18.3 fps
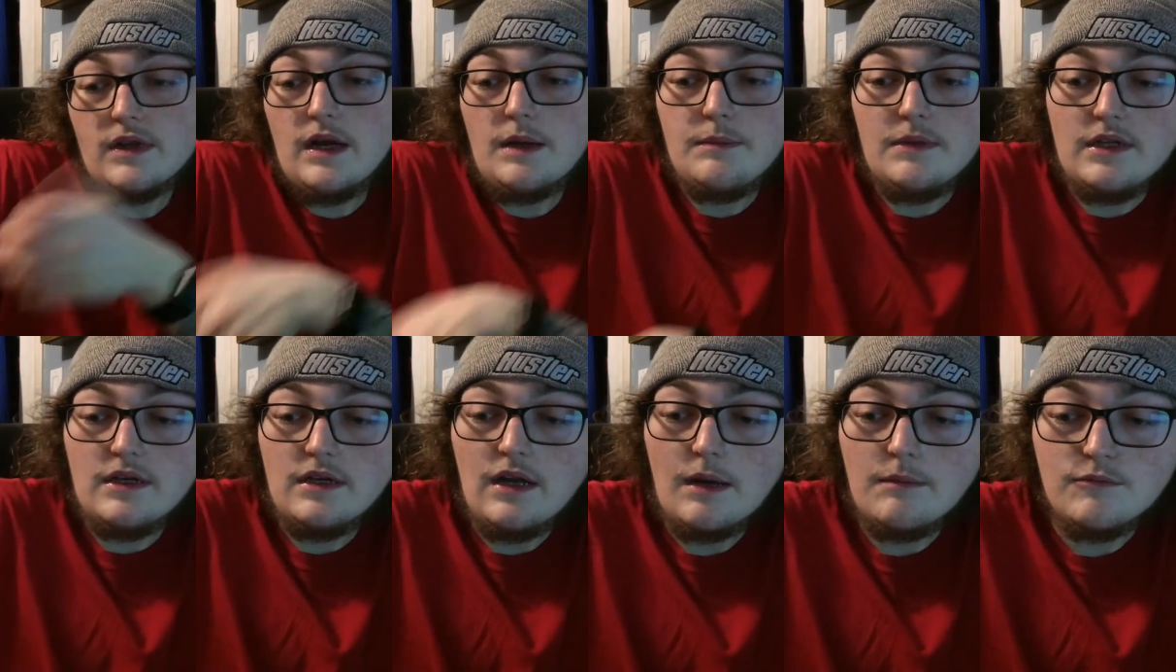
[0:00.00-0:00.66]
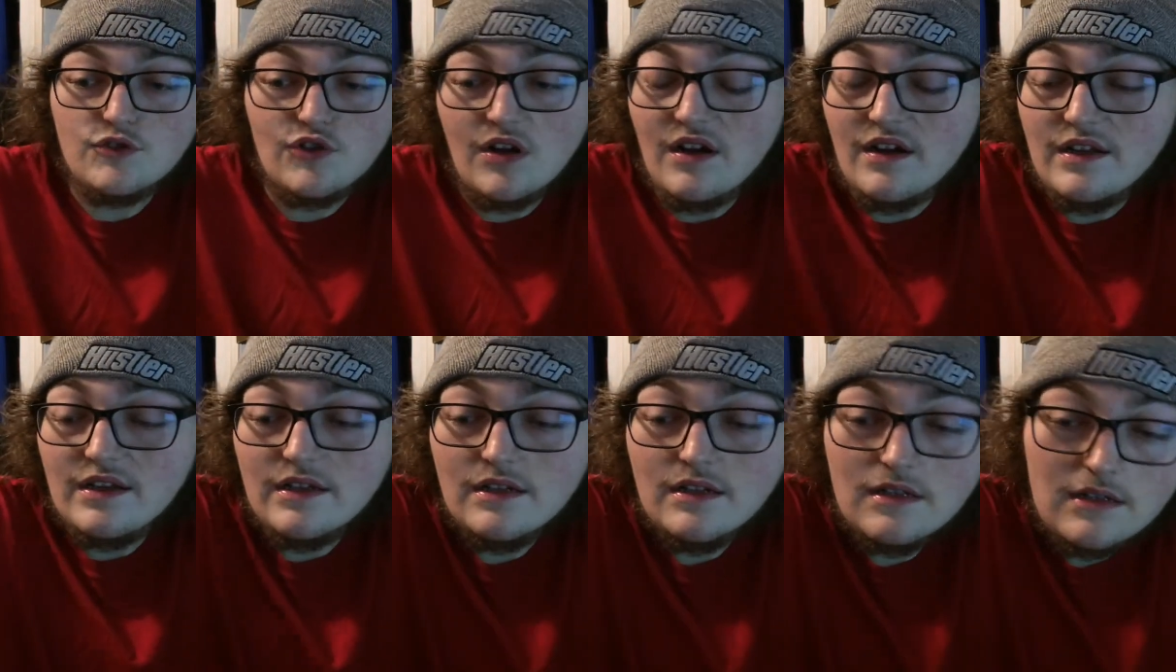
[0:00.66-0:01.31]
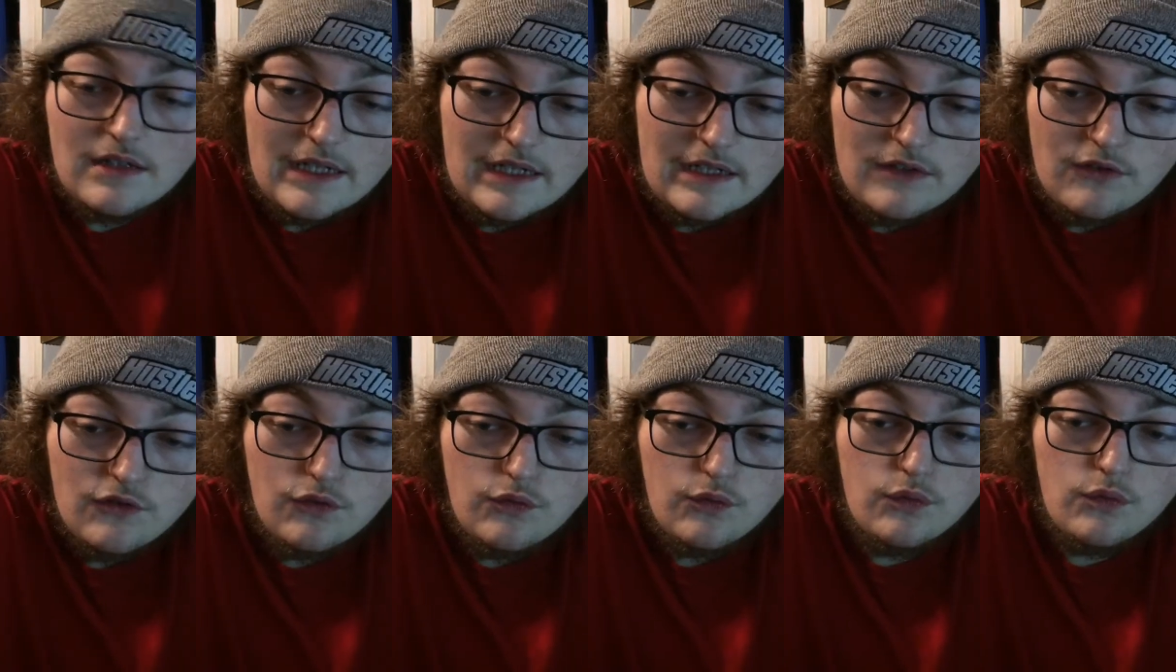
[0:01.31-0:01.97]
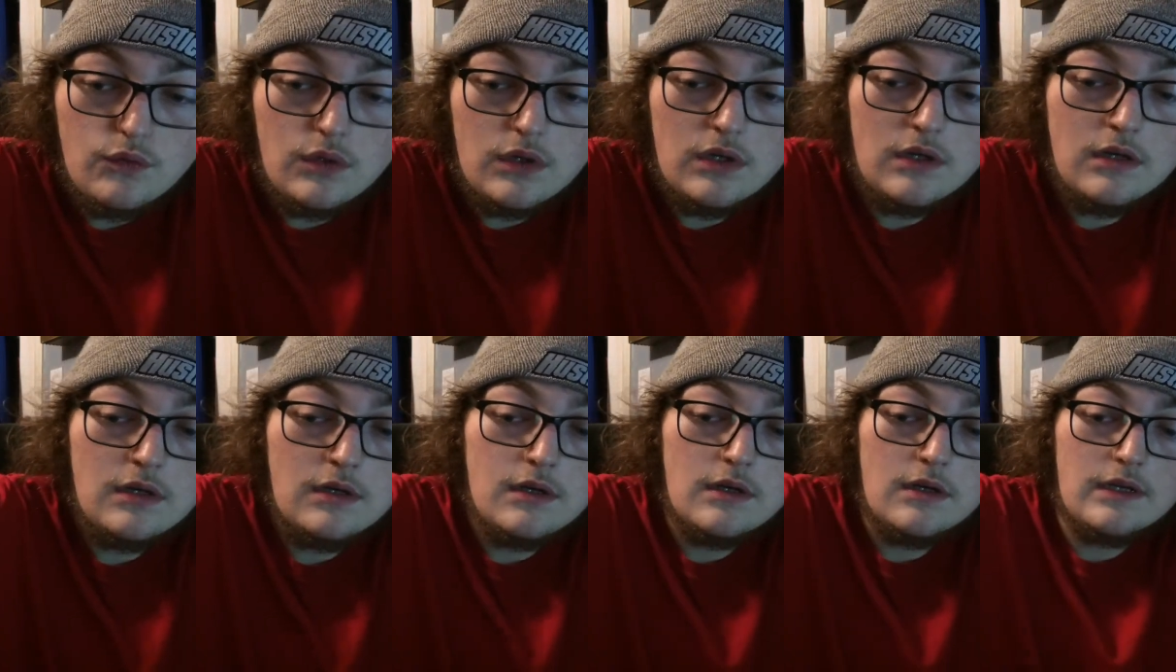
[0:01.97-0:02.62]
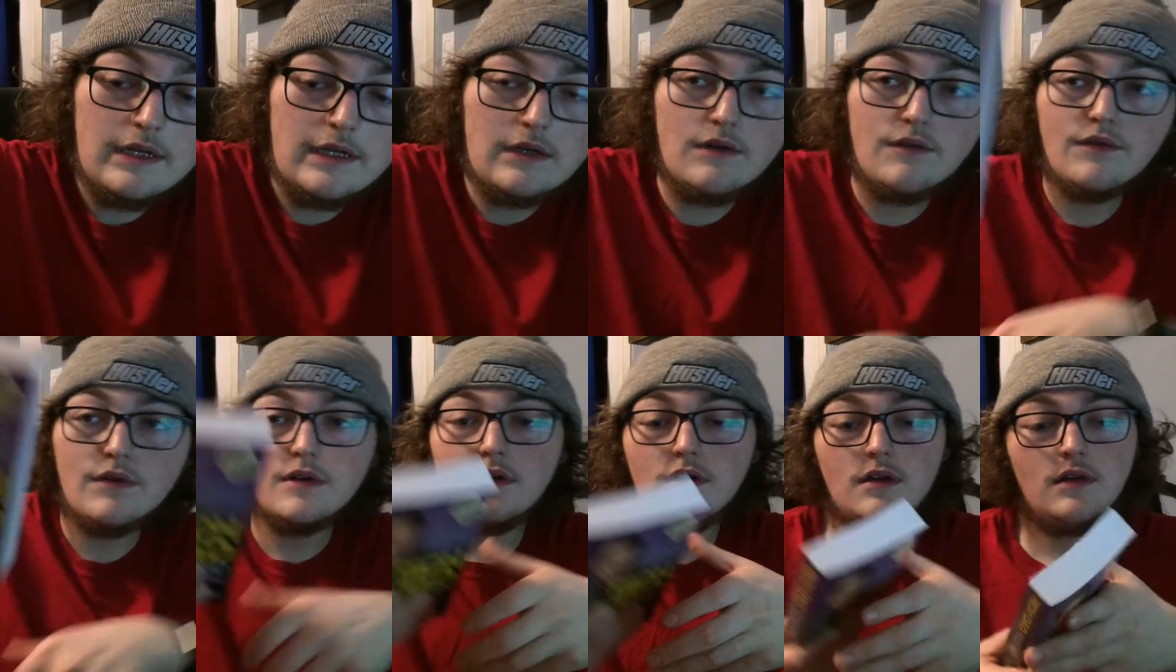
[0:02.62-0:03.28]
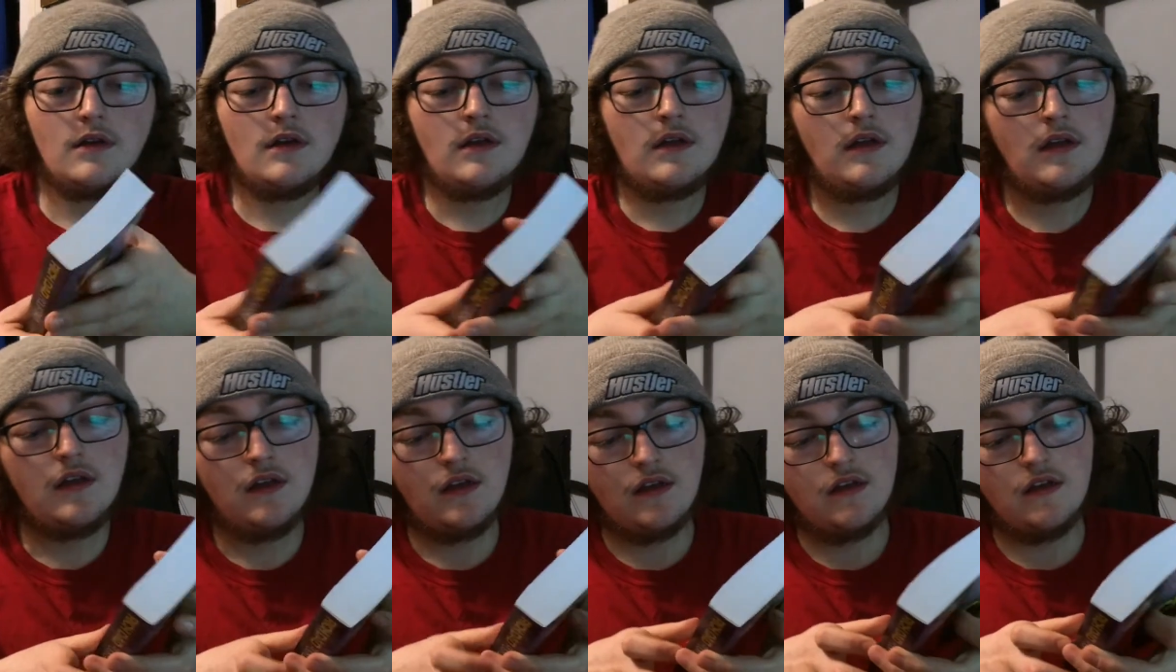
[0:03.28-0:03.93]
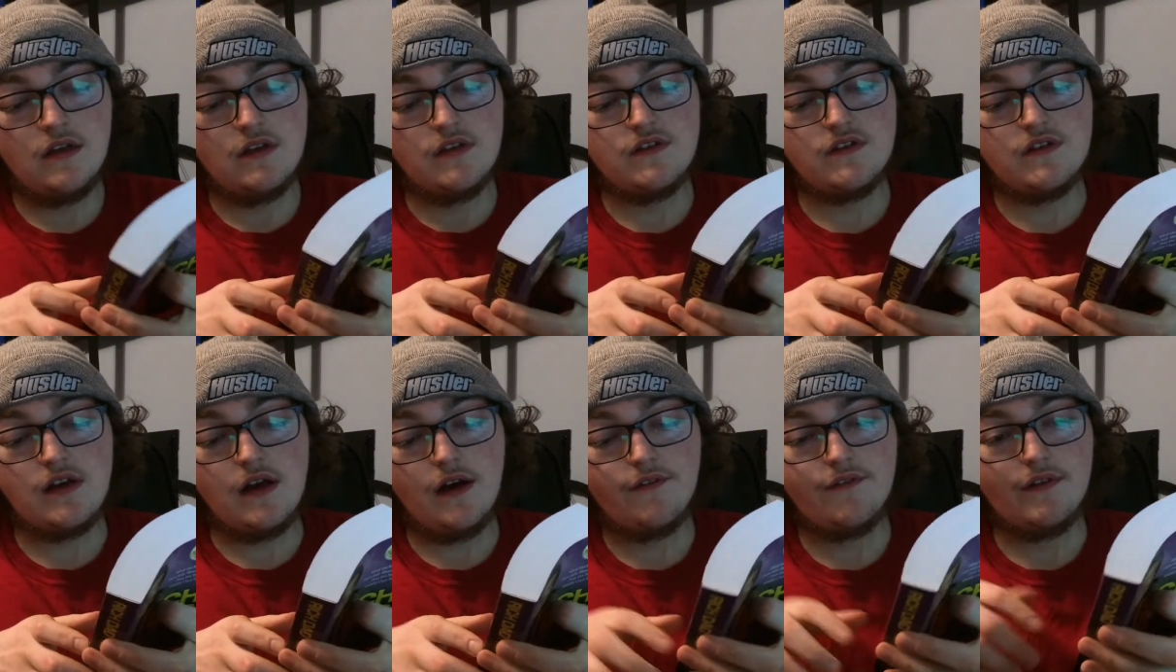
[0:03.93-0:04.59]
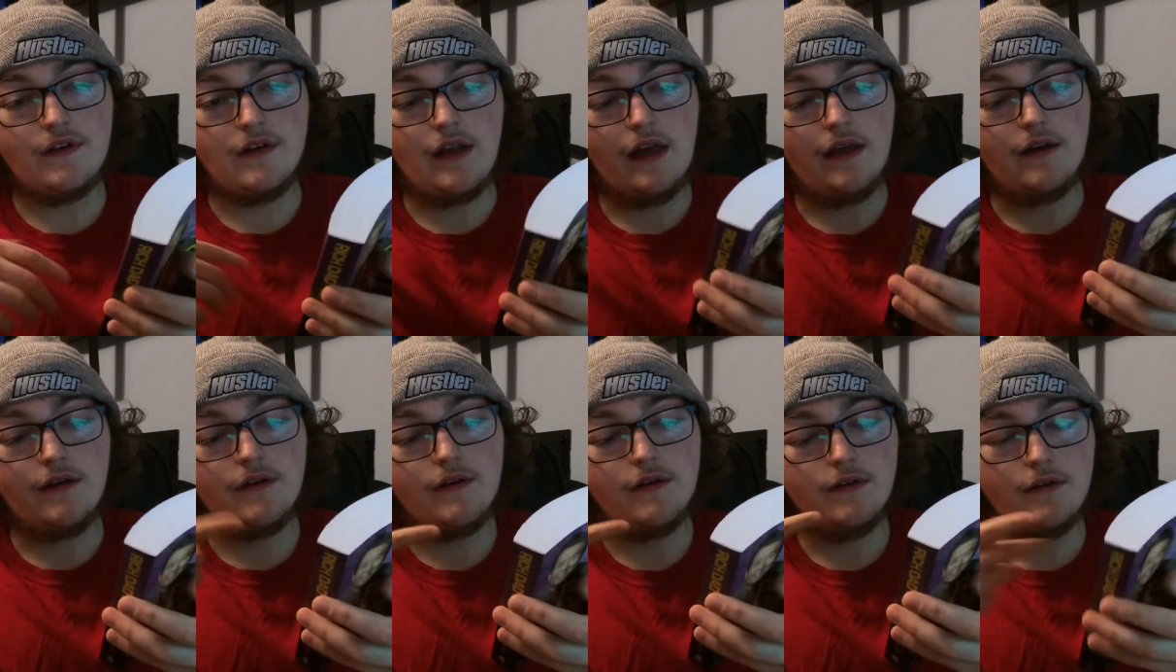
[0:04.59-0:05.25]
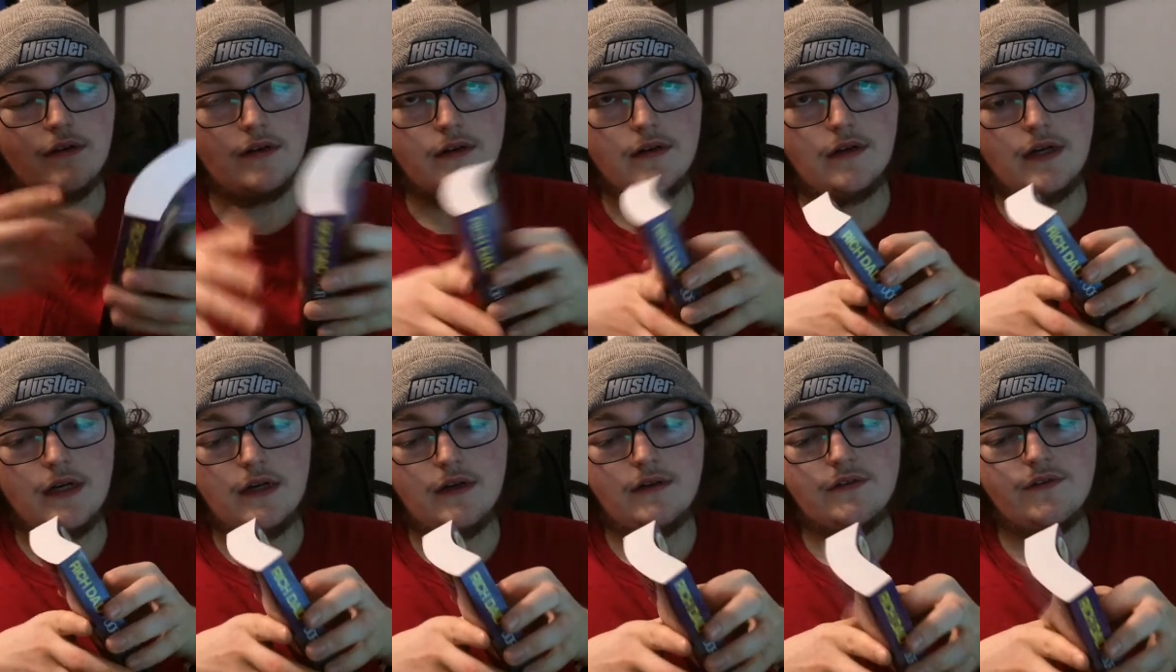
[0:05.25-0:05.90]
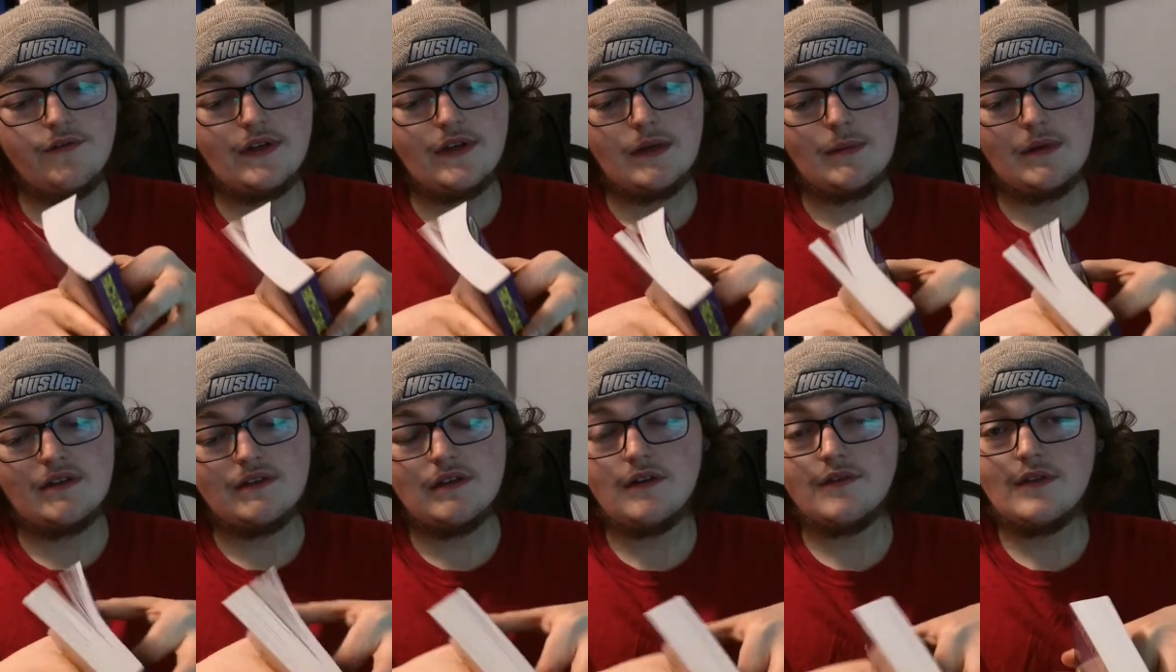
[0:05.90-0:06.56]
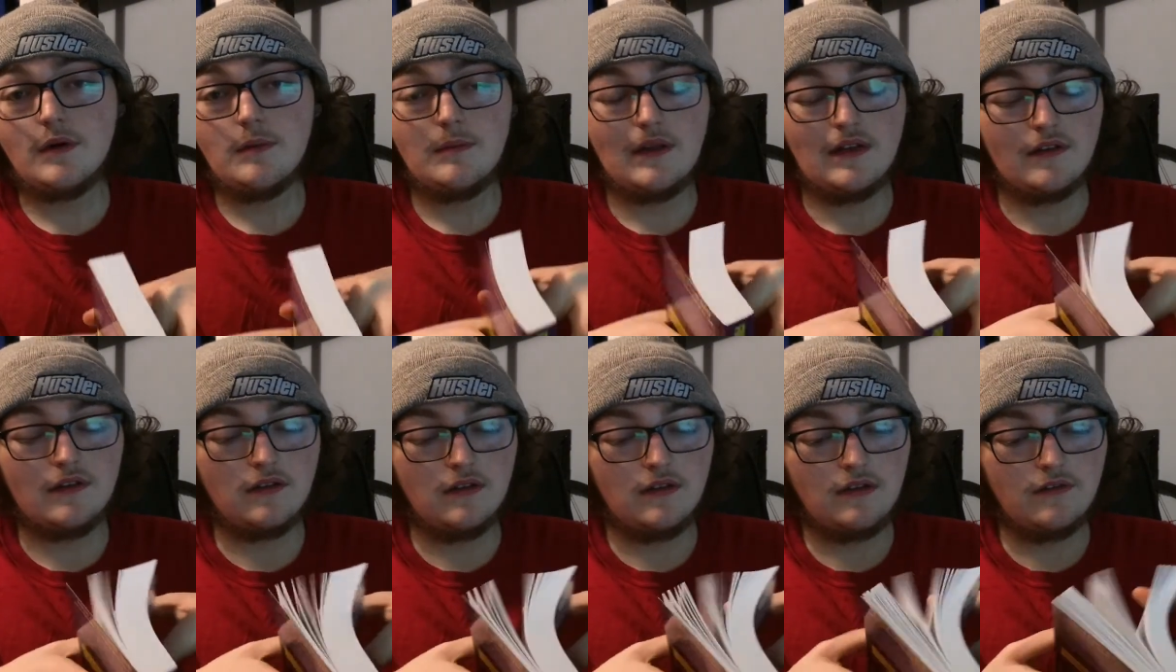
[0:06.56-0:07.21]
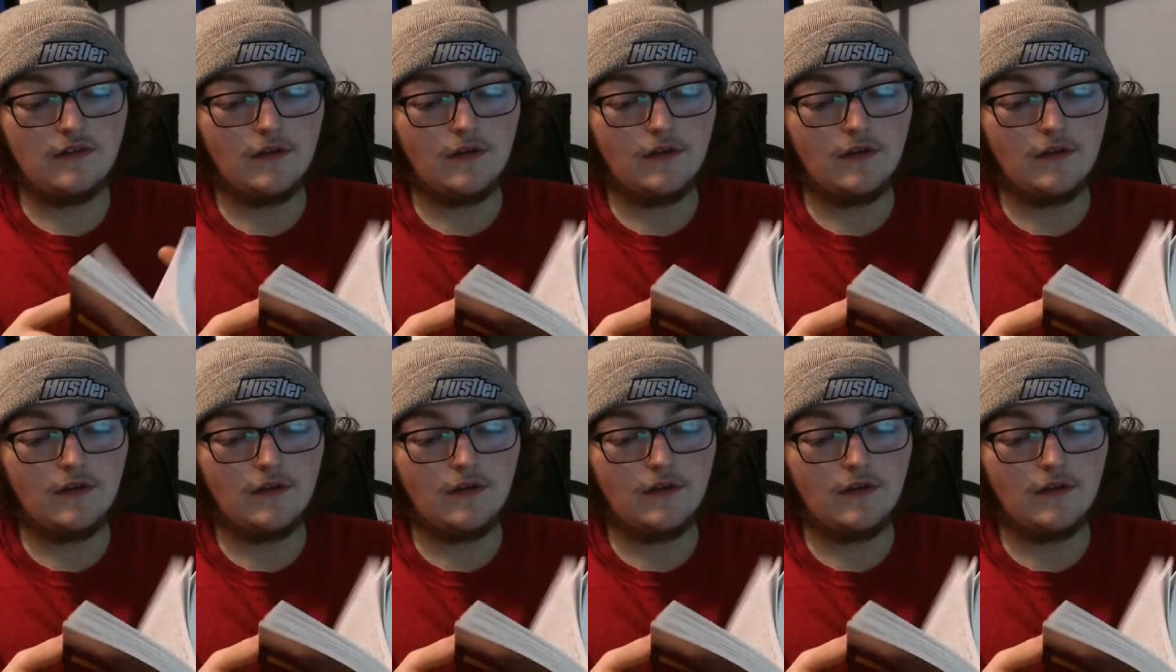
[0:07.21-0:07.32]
I mean, I'm trying like to get over stuff and figure myself out mentally.